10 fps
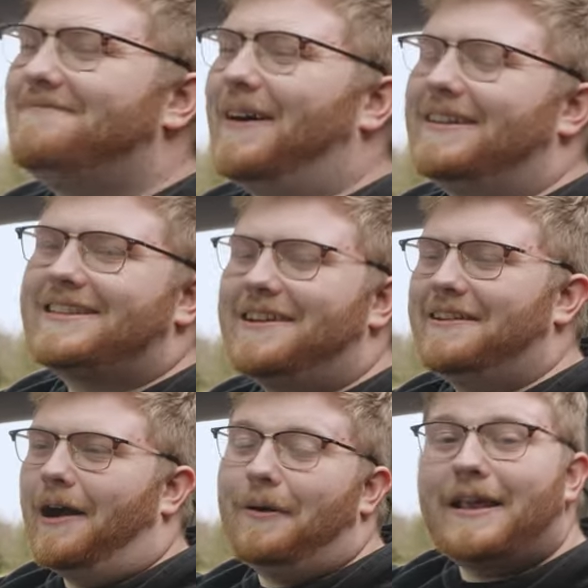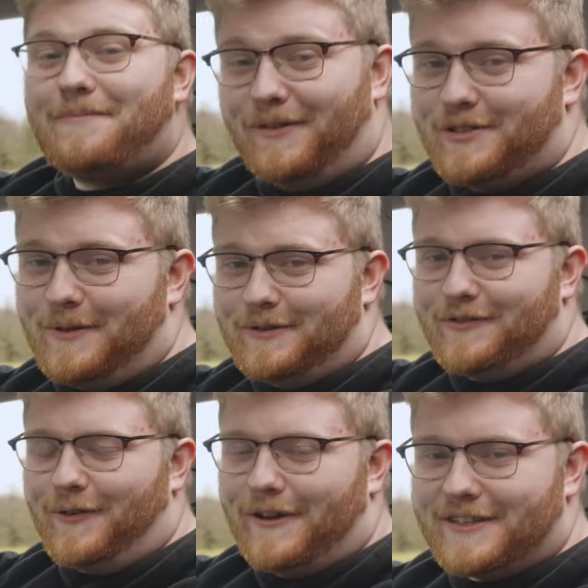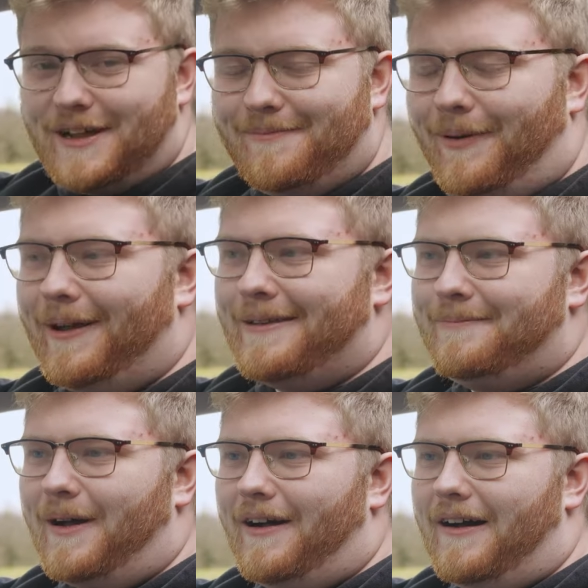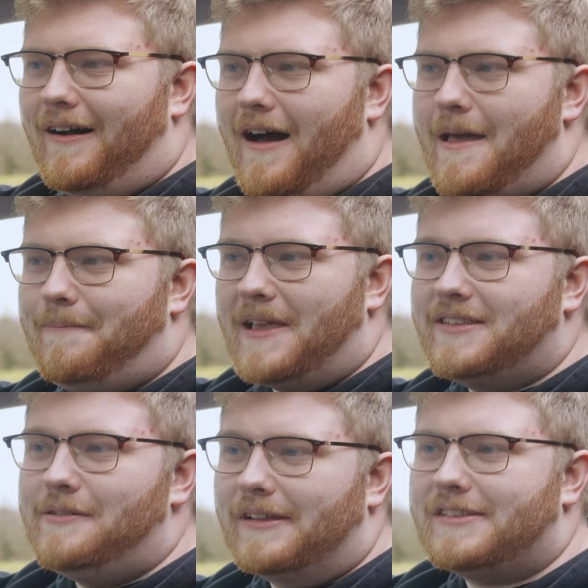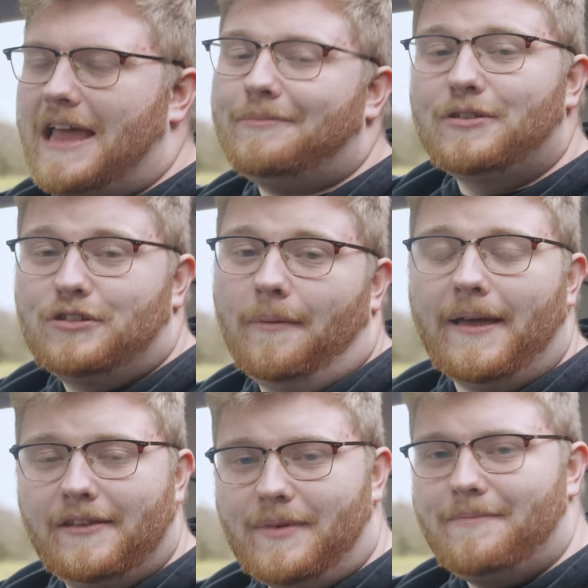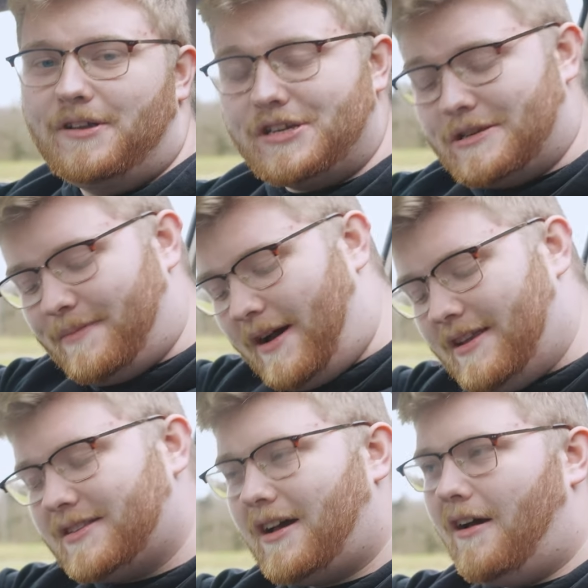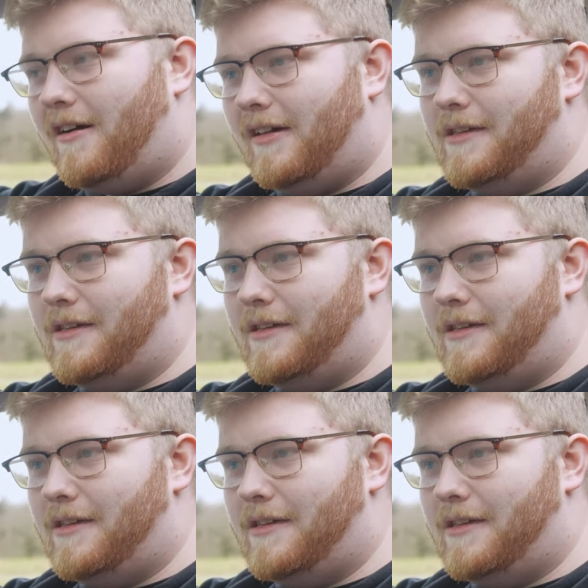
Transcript: but so I want to get bronze wheels for it at some point, but I basically went to the absolute top end of my budget to buy this car.